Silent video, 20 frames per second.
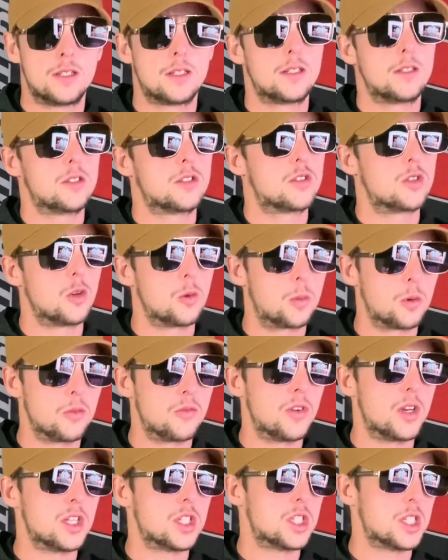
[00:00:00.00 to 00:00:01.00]
Super
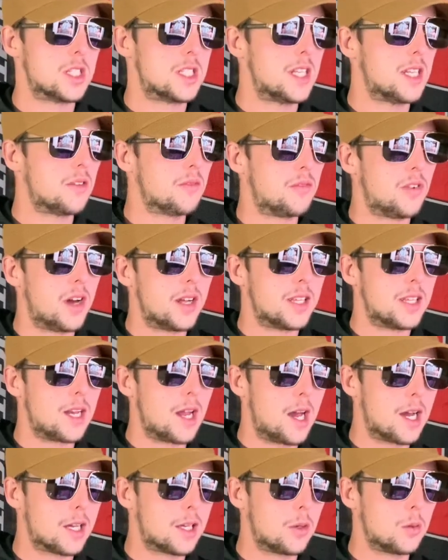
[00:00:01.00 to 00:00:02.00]
vicious. He can find the
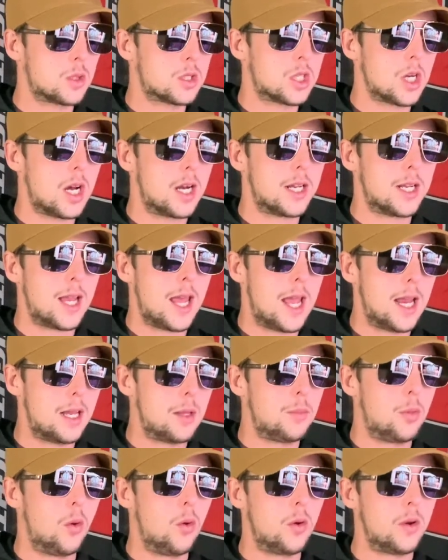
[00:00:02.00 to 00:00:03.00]
knockout shot at any
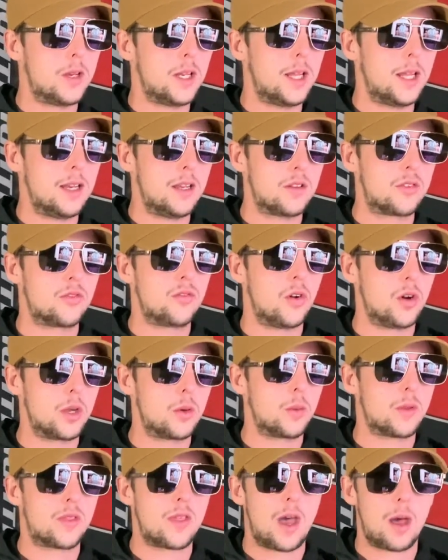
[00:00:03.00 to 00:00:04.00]
point in his fight
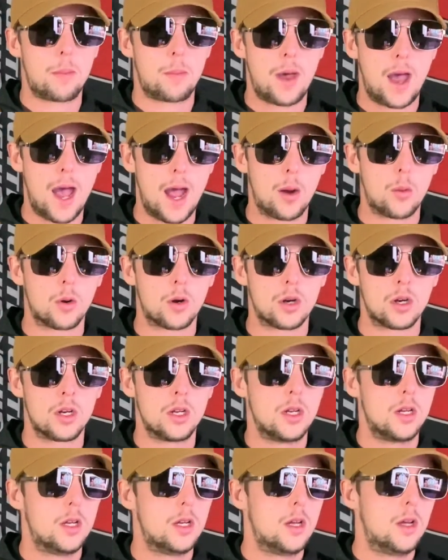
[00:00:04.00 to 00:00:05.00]
with that power,
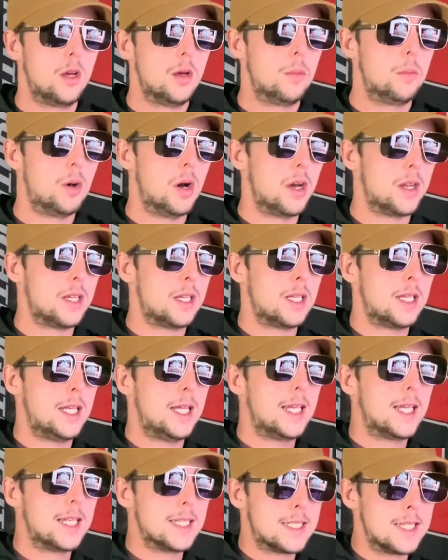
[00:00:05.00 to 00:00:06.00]
but
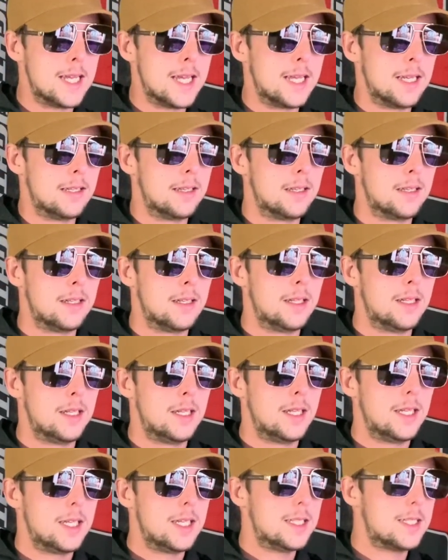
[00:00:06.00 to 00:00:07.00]
he gets hit.
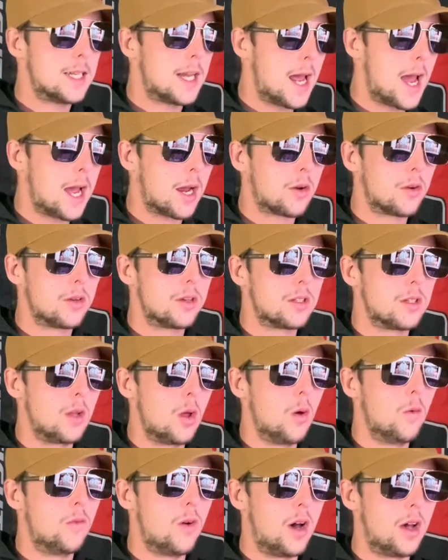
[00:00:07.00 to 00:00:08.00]
He's inaccurate,
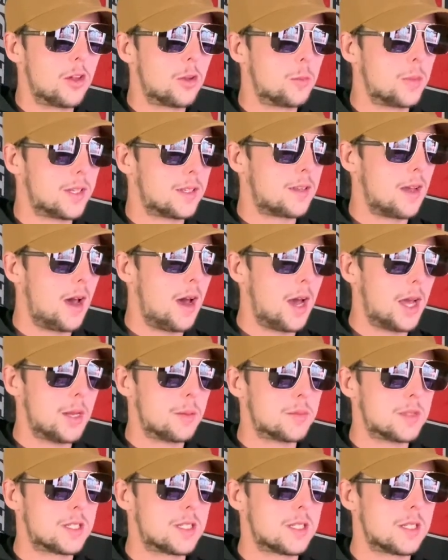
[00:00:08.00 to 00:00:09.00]
low volume at
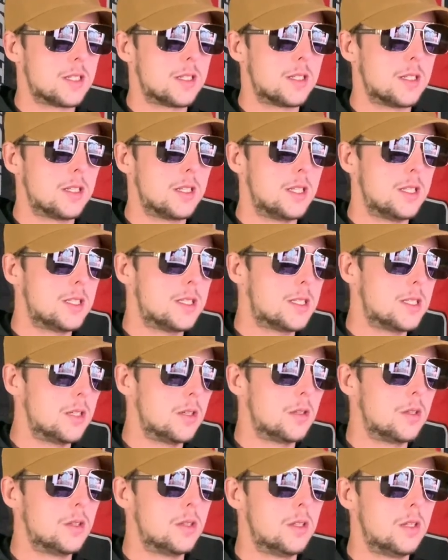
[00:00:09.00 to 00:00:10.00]
times. He's
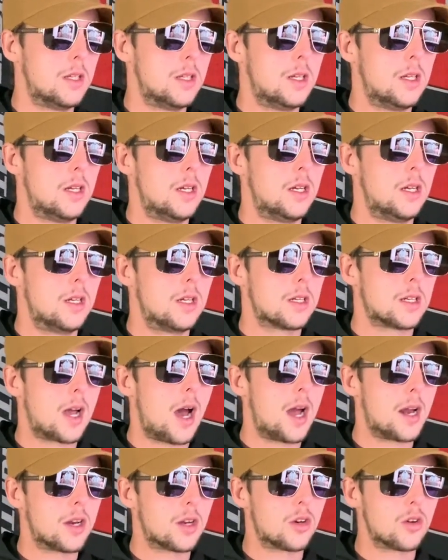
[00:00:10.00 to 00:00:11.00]
still
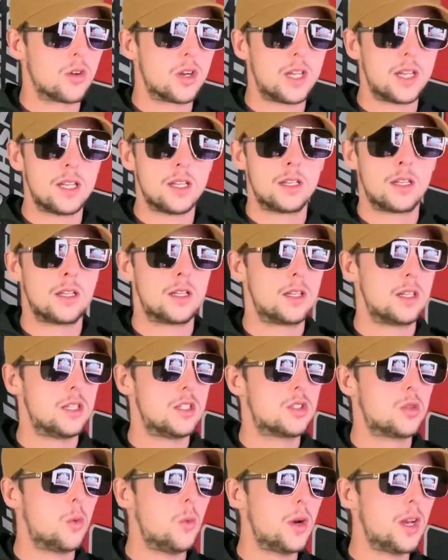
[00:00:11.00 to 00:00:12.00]
kind of green. He's
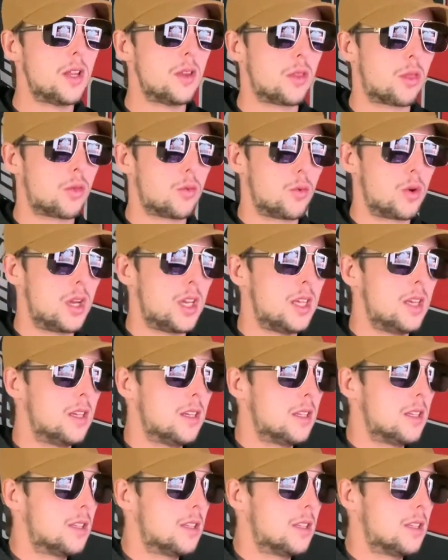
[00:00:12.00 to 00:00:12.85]
20-3,